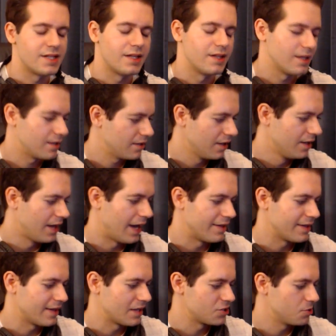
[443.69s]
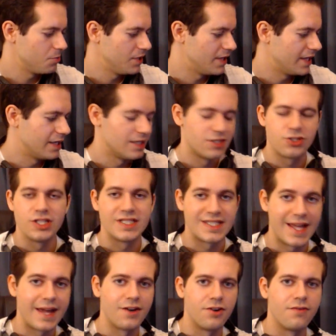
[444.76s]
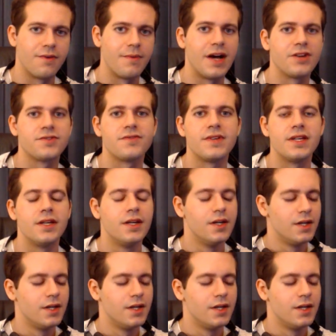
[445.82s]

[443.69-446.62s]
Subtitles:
I think that should be the industry standard for mouse feet.